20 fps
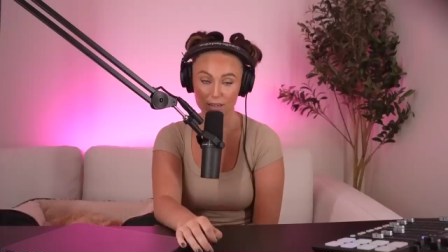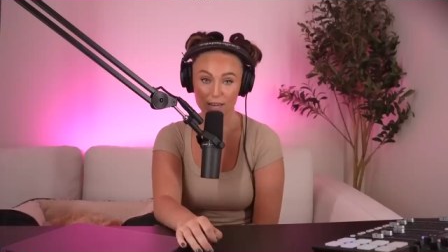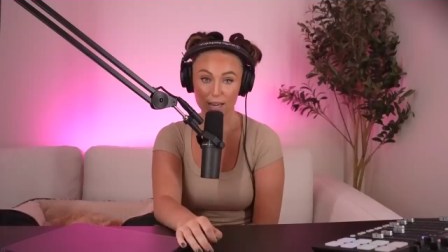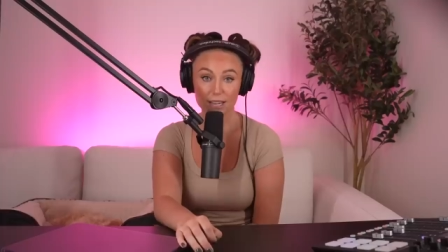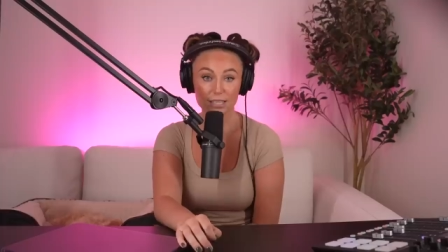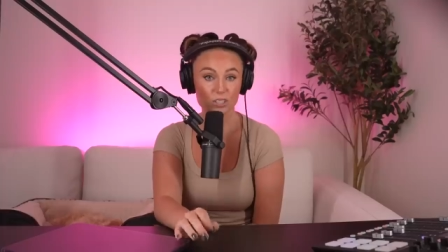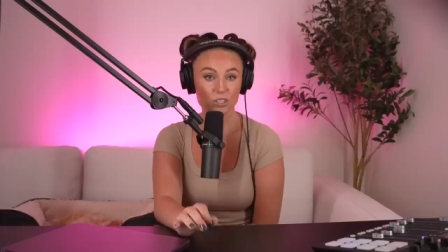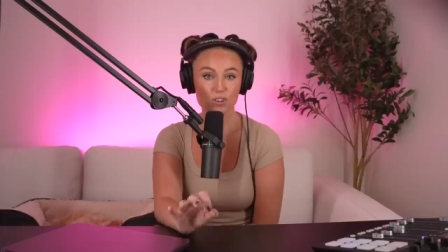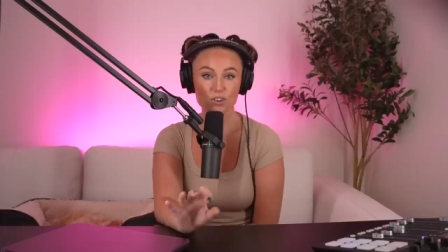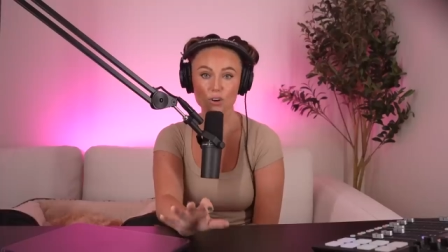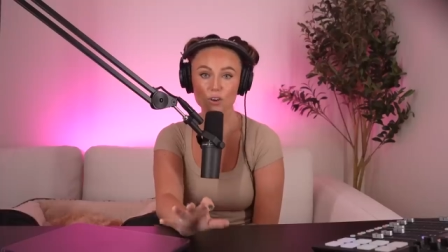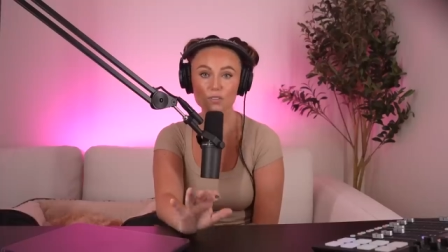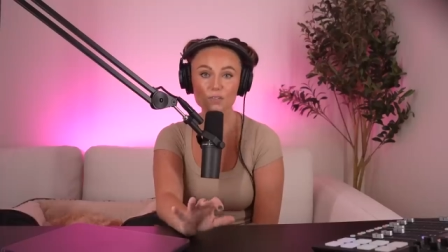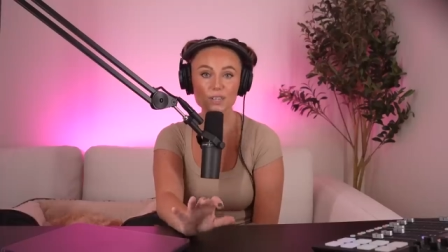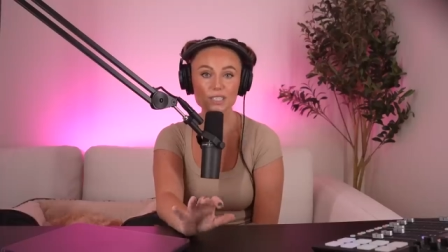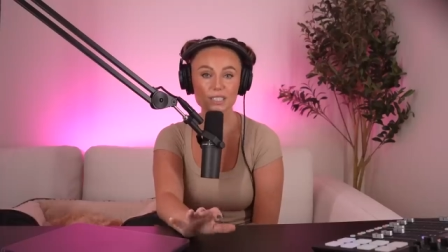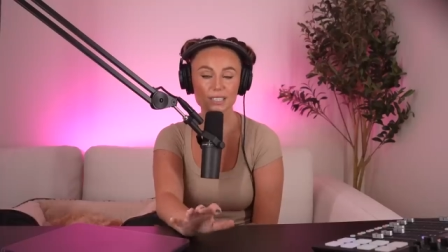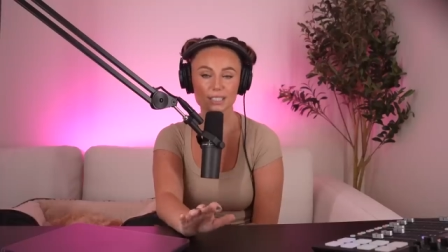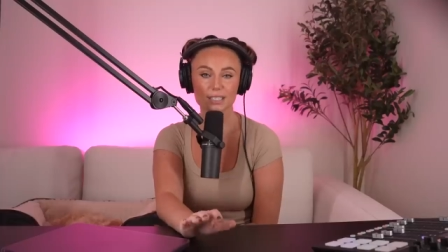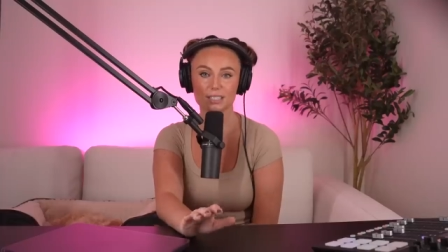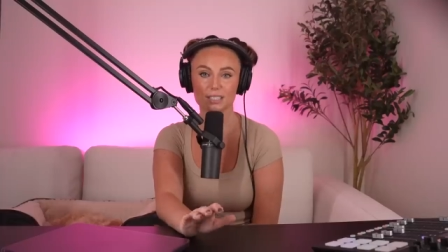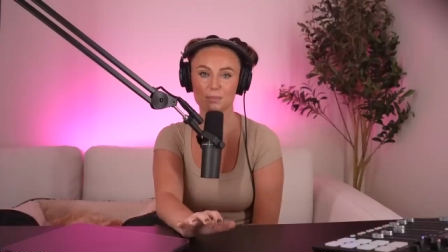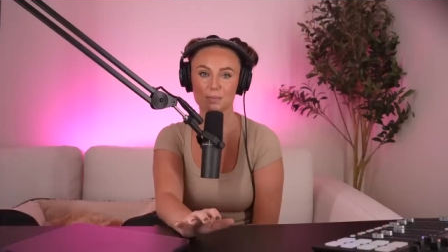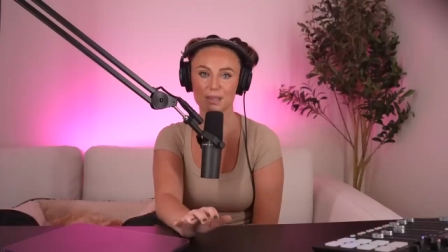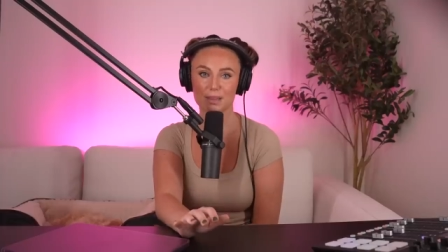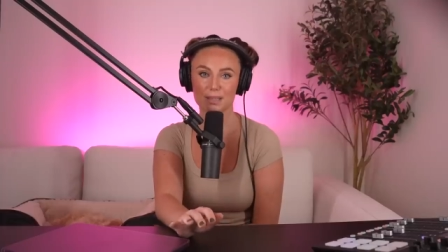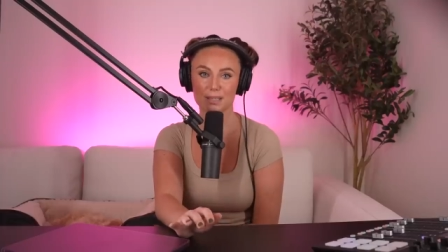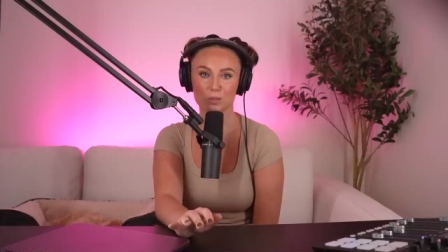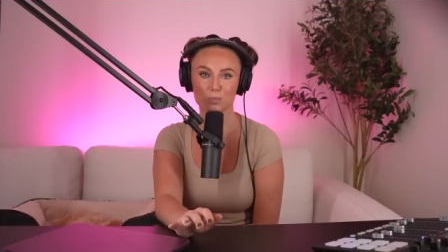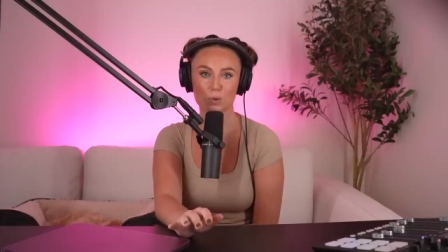His nervous system
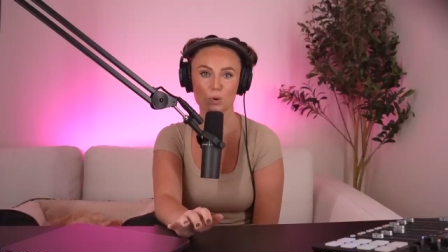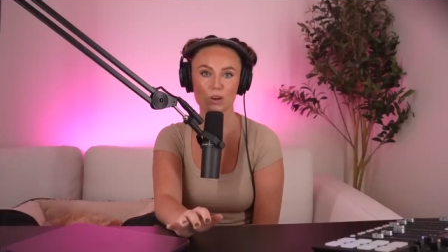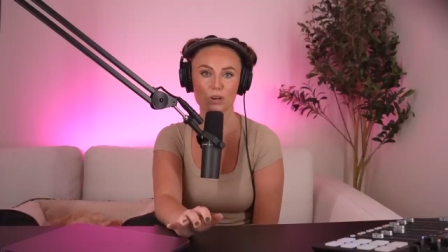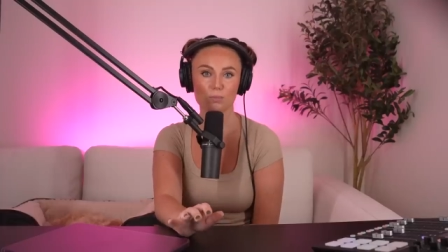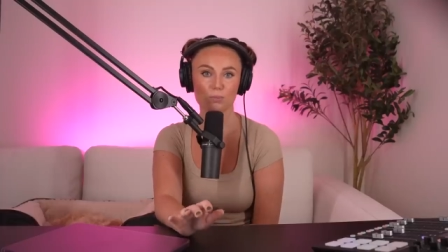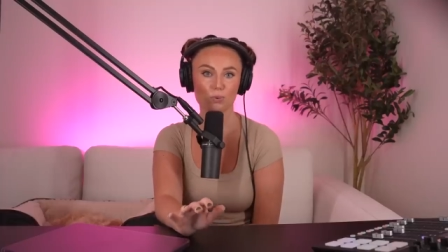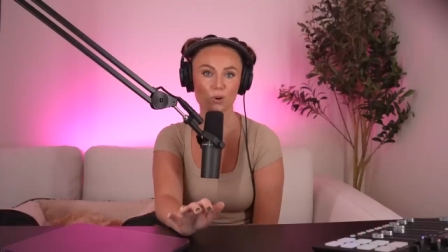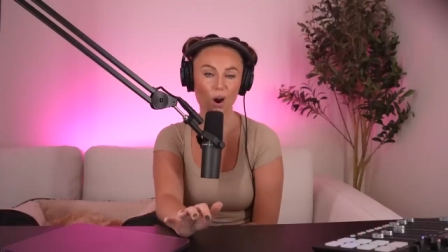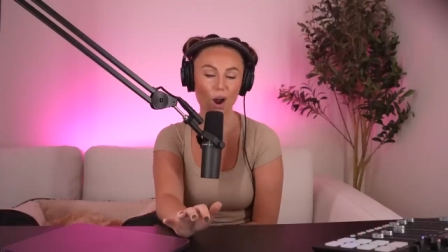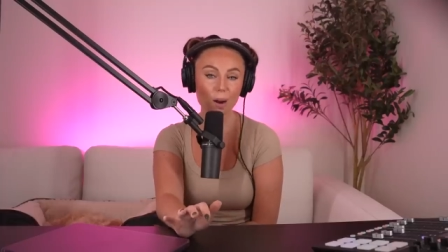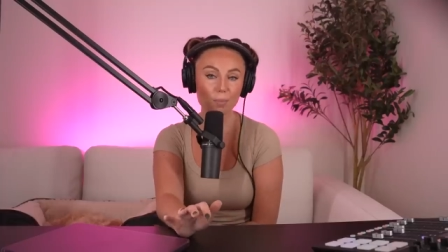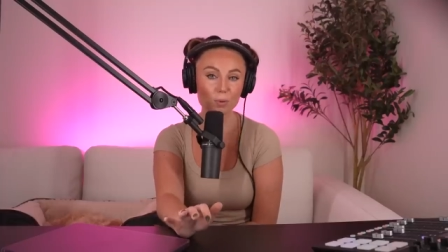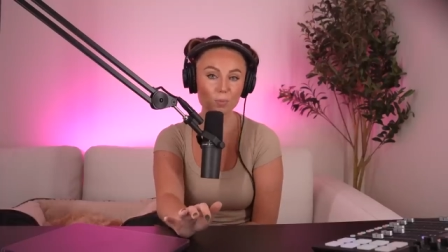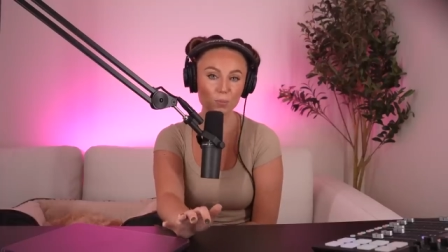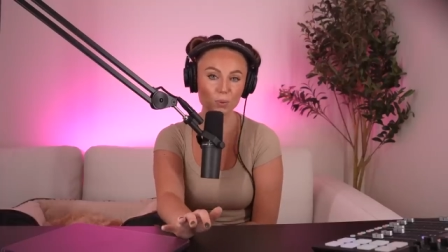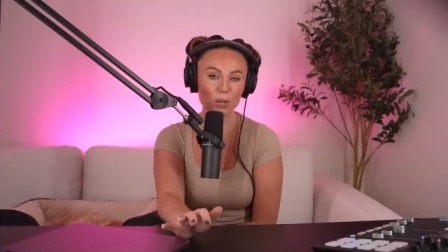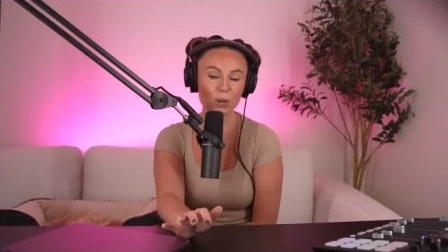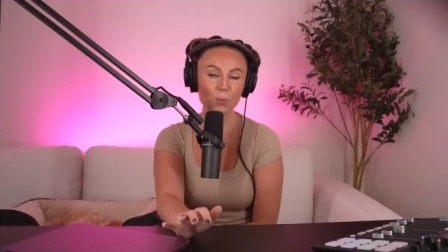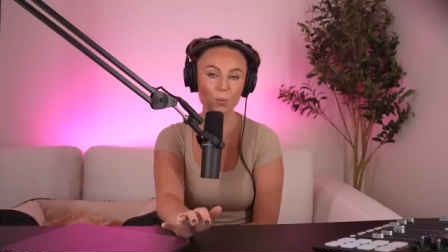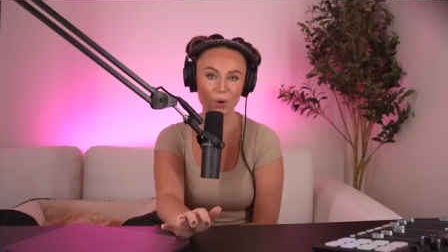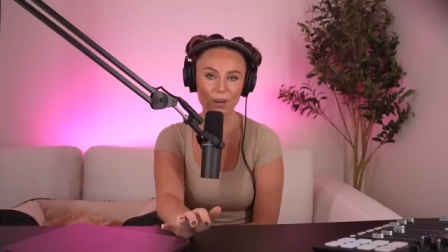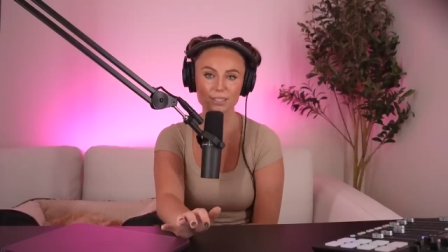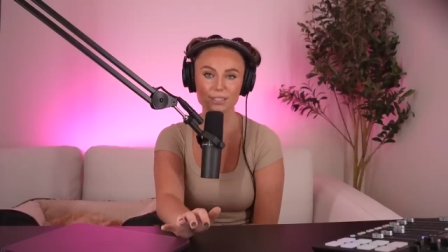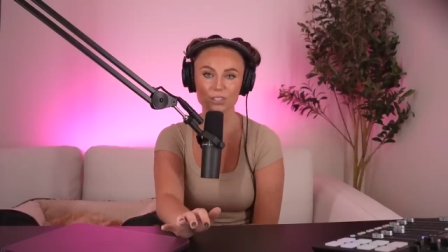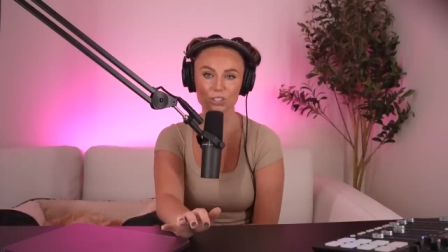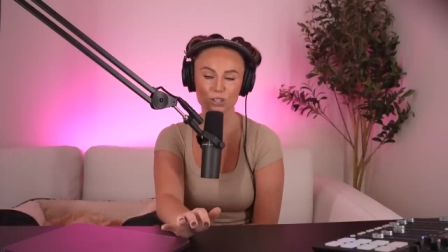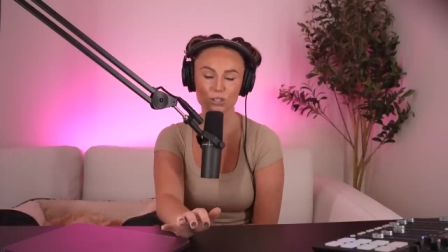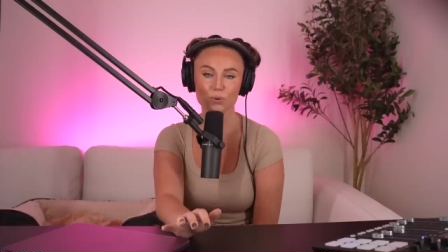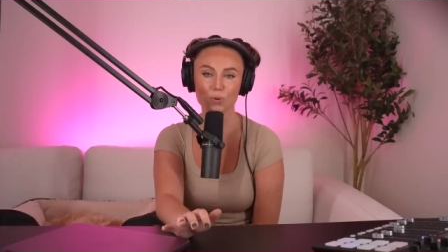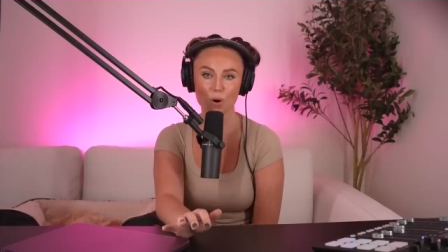at this point probably went
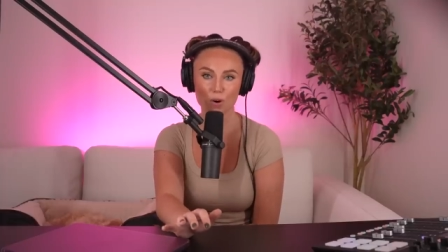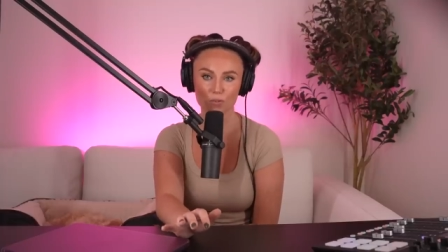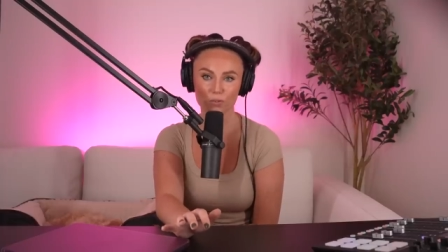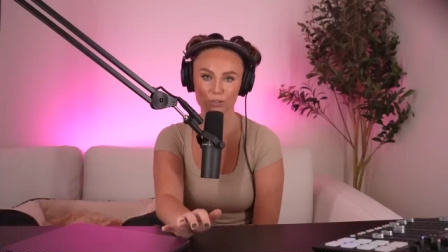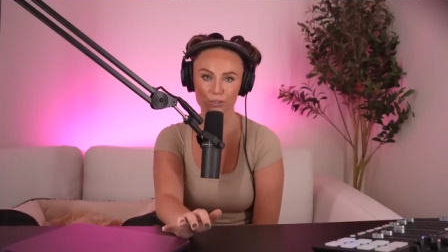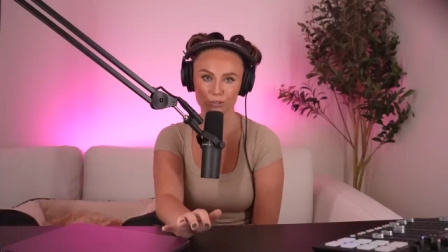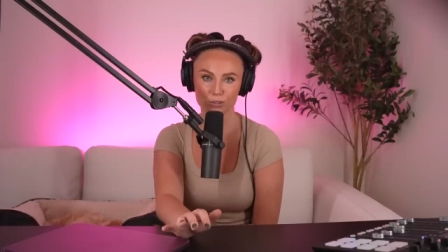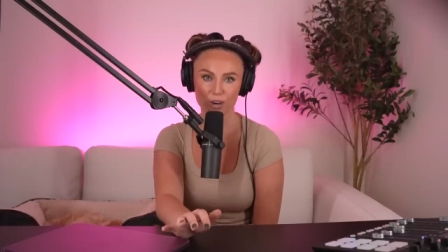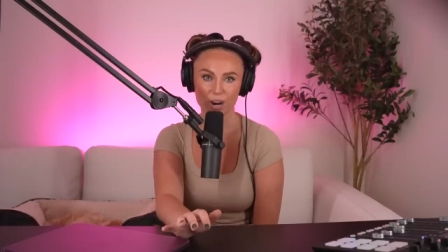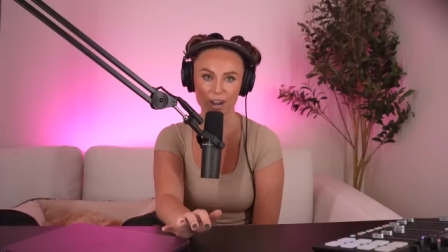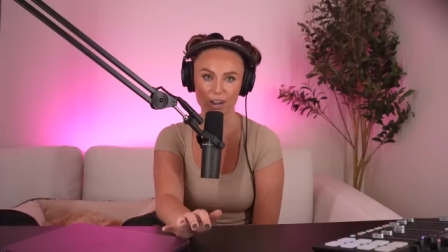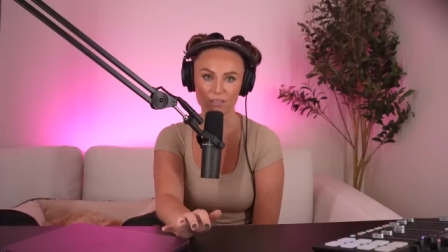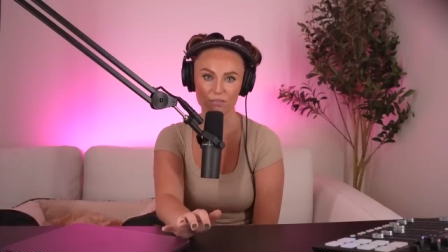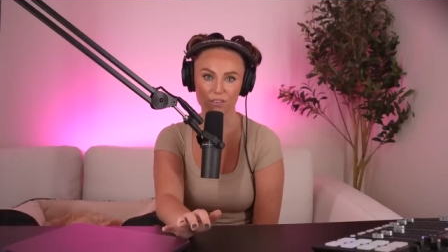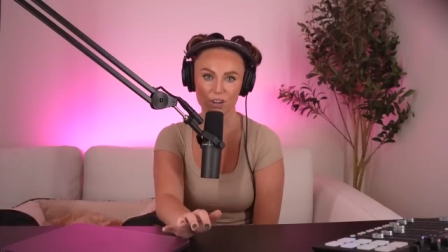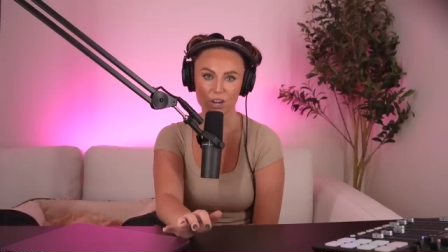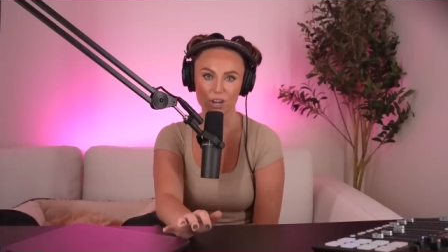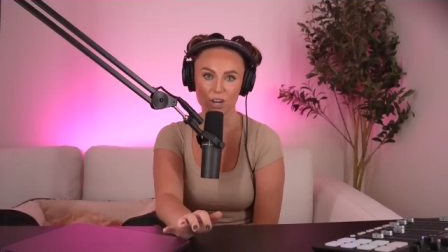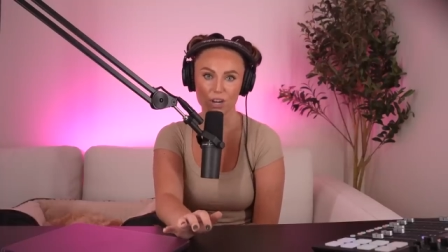into overdrive,